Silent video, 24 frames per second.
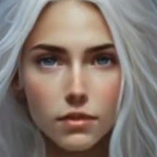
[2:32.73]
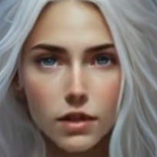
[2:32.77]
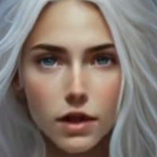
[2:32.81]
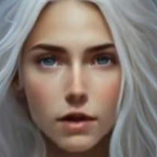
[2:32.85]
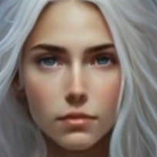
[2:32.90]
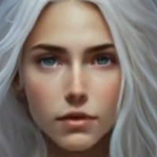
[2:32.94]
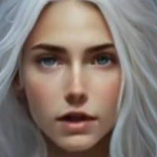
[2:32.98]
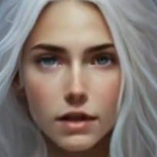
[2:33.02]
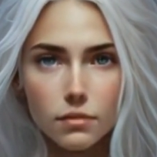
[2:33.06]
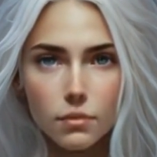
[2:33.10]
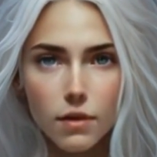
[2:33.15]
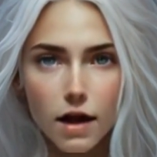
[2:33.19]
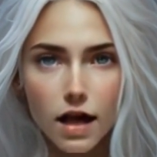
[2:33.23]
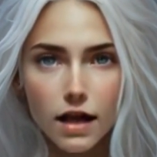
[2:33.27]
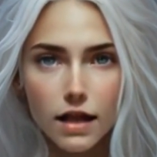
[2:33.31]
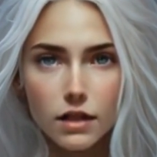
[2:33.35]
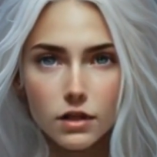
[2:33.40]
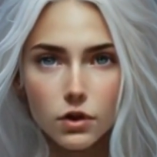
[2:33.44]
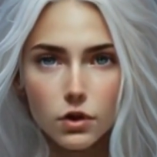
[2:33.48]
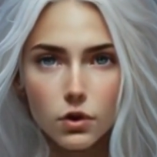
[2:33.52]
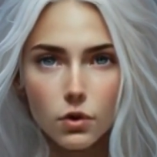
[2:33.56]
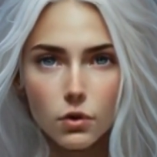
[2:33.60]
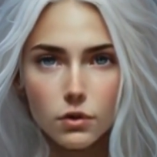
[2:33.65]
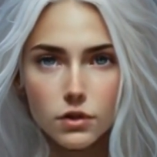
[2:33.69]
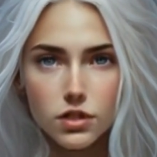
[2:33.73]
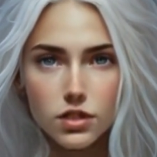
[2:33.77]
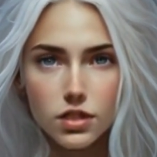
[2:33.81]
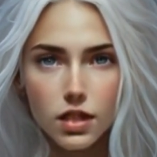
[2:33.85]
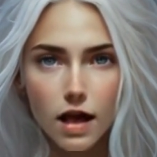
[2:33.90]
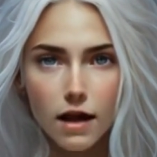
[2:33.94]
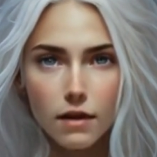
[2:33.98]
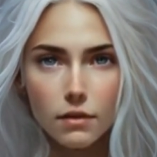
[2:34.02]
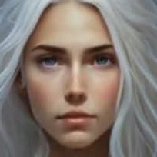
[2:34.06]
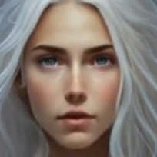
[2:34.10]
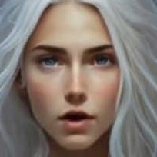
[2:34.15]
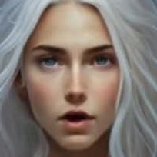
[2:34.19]
leaving behind a ghost
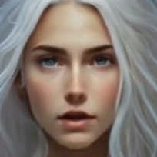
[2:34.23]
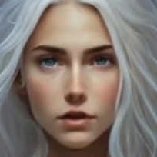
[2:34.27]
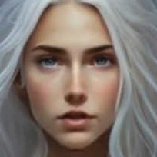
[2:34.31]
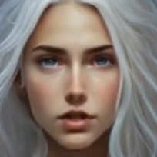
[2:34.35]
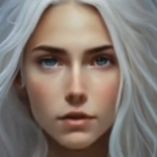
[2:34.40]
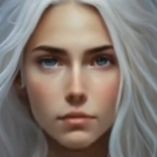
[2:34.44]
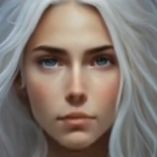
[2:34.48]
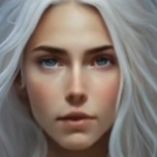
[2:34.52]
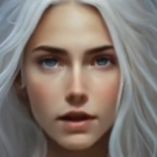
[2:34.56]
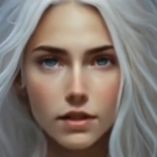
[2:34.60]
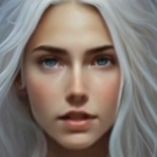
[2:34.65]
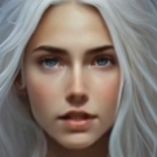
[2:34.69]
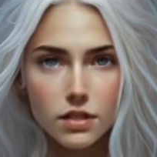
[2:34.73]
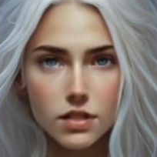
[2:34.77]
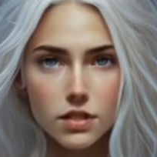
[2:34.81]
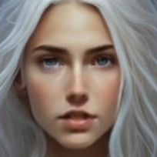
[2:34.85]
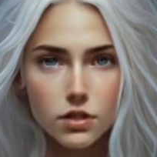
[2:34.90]
town haunted by the